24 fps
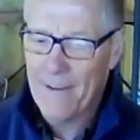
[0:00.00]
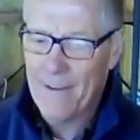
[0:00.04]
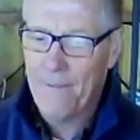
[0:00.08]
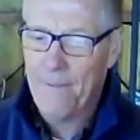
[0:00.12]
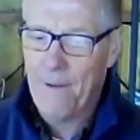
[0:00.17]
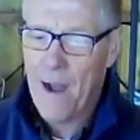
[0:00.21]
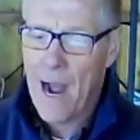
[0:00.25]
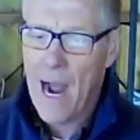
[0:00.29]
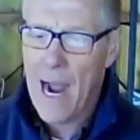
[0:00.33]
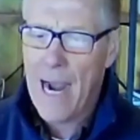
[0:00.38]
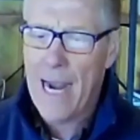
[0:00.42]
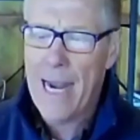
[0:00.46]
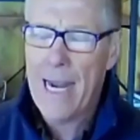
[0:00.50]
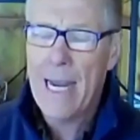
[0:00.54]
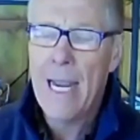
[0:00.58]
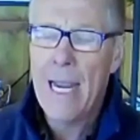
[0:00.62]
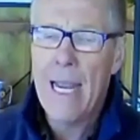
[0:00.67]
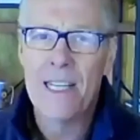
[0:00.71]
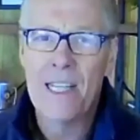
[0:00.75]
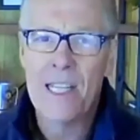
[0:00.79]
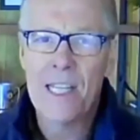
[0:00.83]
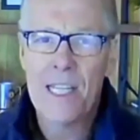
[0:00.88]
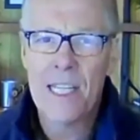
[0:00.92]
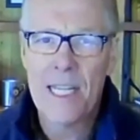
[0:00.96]
identify the
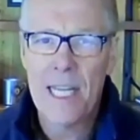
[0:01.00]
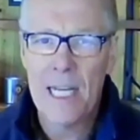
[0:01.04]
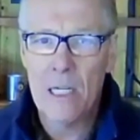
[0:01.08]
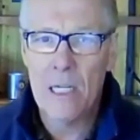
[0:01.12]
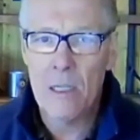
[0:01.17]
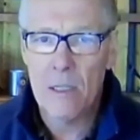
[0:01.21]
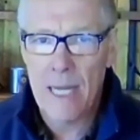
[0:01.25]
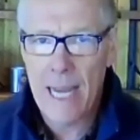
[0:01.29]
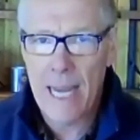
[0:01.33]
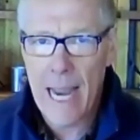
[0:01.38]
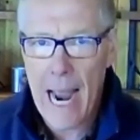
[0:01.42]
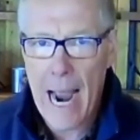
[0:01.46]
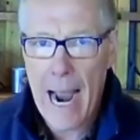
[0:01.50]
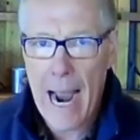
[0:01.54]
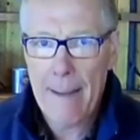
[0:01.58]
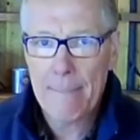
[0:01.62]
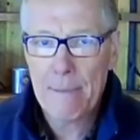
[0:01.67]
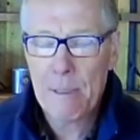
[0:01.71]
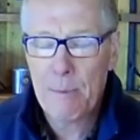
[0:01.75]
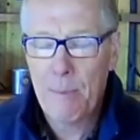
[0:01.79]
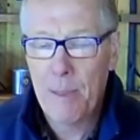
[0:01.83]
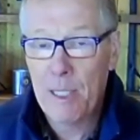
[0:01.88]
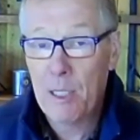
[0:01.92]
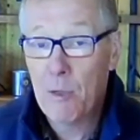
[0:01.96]
skill
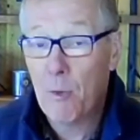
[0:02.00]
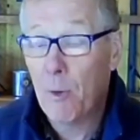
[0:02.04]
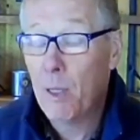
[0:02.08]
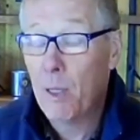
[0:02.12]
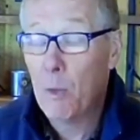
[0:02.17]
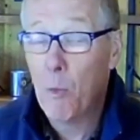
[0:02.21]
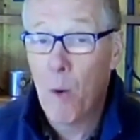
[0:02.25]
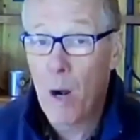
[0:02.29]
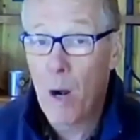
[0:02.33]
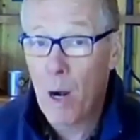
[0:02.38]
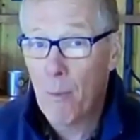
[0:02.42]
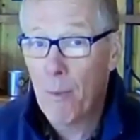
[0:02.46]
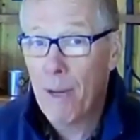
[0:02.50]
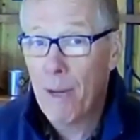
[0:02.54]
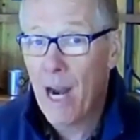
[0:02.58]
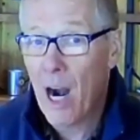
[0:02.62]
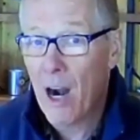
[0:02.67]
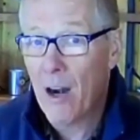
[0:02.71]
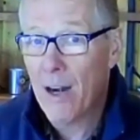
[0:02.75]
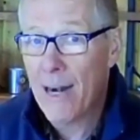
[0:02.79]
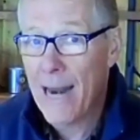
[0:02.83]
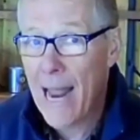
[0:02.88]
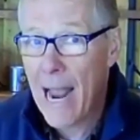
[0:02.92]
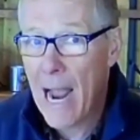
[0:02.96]
gaps between where we
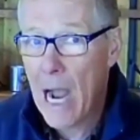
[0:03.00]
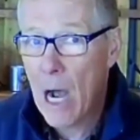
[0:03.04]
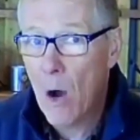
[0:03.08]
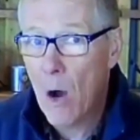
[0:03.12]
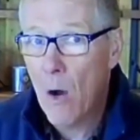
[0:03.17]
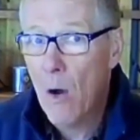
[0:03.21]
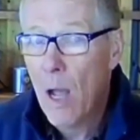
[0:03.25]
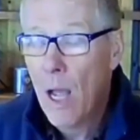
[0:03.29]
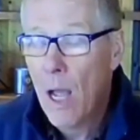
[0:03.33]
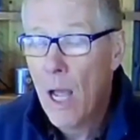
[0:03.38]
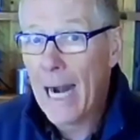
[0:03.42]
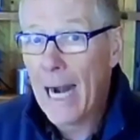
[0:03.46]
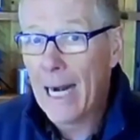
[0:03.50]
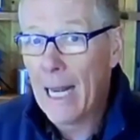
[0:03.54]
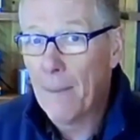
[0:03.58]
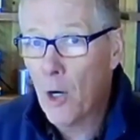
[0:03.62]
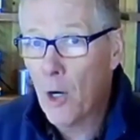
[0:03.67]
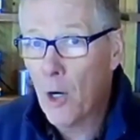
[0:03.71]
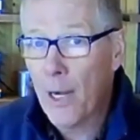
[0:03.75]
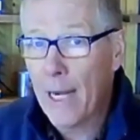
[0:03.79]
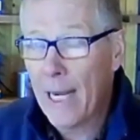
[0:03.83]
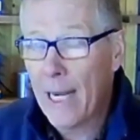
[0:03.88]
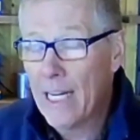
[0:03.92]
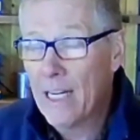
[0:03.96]
are now on
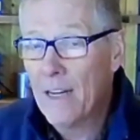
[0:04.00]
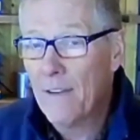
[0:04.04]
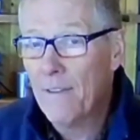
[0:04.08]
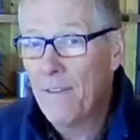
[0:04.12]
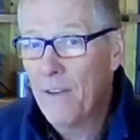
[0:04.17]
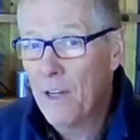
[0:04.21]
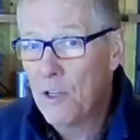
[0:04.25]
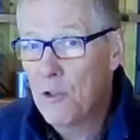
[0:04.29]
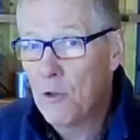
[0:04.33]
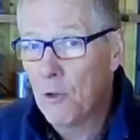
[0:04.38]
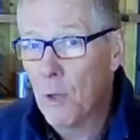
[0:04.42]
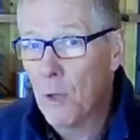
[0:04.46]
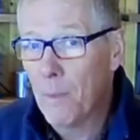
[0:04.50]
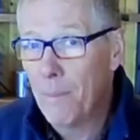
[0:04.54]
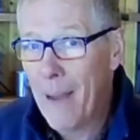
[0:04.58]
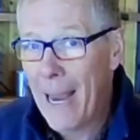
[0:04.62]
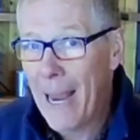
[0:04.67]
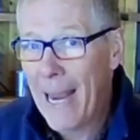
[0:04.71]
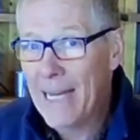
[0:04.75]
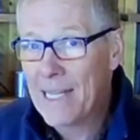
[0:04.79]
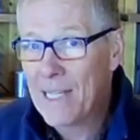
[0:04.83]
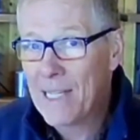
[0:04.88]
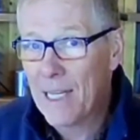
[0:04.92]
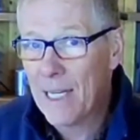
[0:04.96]
per individual
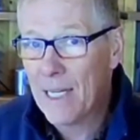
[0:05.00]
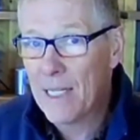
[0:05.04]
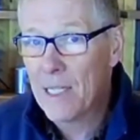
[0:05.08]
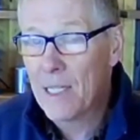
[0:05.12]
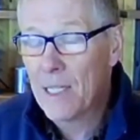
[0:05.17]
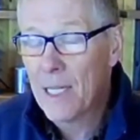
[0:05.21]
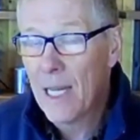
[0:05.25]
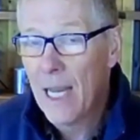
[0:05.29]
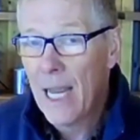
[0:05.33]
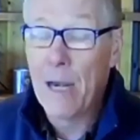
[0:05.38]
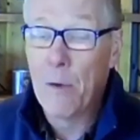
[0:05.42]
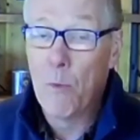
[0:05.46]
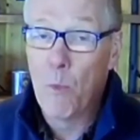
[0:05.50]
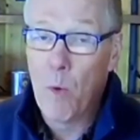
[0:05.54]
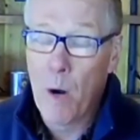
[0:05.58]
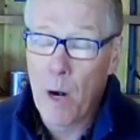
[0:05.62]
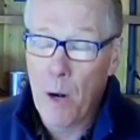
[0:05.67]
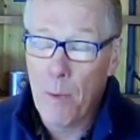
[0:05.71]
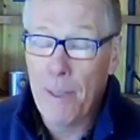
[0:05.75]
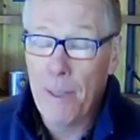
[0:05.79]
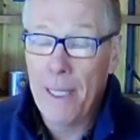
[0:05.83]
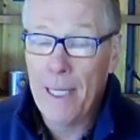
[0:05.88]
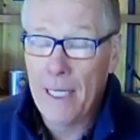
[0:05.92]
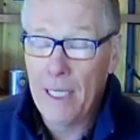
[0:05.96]
basis and where
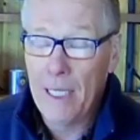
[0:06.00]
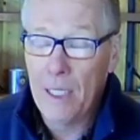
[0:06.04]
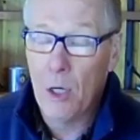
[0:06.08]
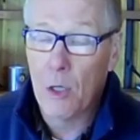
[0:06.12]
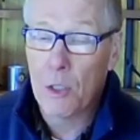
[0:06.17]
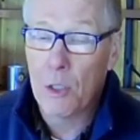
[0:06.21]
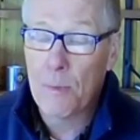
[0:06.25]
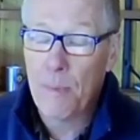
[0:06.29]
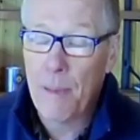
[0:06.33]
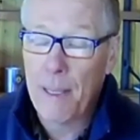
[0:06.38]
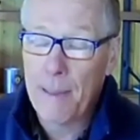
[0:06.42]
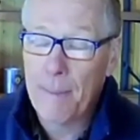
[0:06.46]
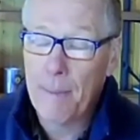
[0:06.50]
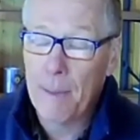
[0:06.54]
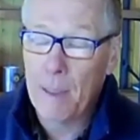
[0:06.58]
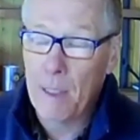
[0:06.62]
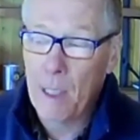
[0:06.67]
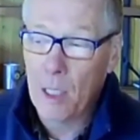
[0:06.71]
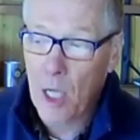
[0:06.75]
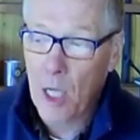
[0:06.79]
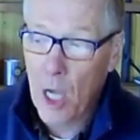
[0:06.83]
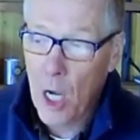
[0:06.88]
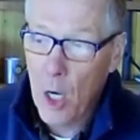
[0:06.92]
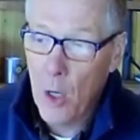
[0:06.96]
we need those people to
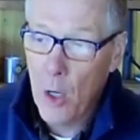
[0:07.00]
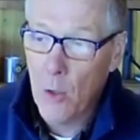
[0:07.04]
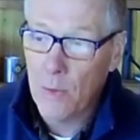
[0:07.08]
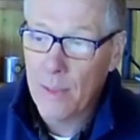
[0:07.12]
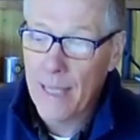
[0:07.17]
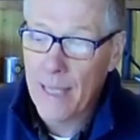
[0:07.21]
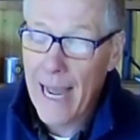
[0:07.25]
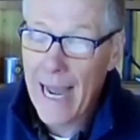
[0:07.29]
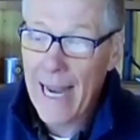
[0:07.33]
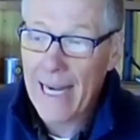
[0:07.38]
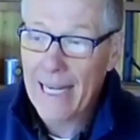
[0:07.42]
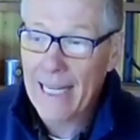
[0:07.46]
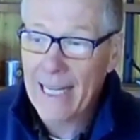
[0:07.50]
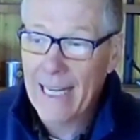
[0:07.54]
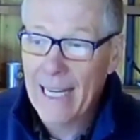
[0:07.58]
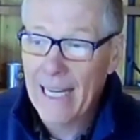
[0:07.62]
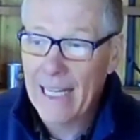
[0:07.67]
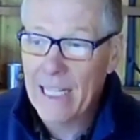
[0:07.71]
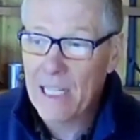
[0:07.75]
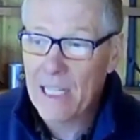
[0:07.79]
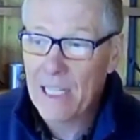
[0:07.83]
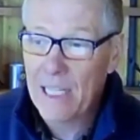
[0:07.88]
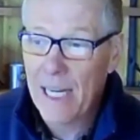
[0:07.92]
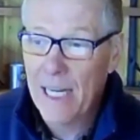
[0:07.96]
go. That
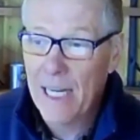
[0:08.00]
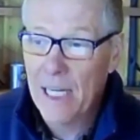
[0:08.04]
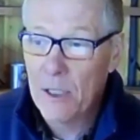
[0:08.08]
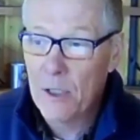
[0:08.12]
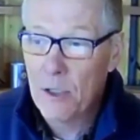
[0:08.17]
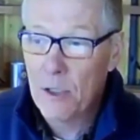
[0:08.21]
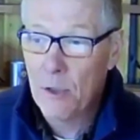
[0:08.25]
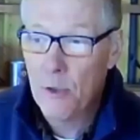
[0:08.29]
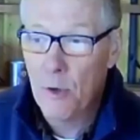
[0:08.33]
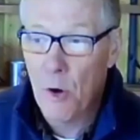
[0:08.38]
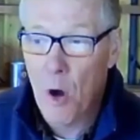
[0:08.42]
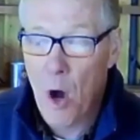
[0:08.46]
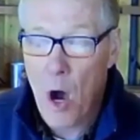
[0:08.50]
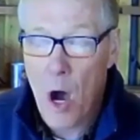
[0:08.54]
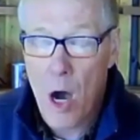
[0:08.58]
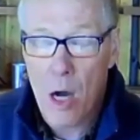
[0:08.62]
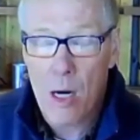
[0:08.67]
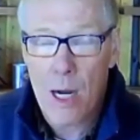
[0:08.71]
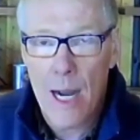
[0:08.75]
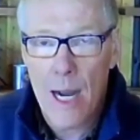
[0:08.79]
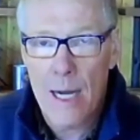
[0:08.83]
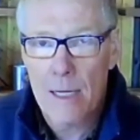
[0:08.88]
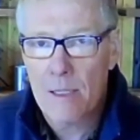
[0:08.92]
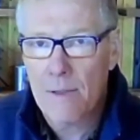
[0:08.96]
gets into all
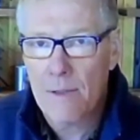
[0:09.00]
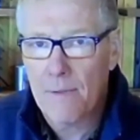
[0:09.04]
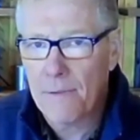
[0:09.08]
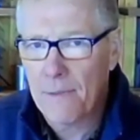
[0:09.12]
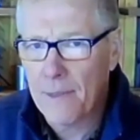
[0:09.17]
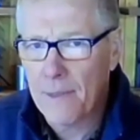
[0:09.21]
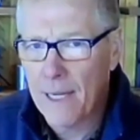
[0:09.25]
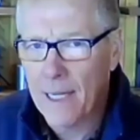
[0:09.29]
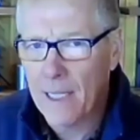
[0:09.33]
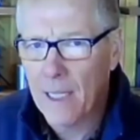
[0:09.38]
kinds of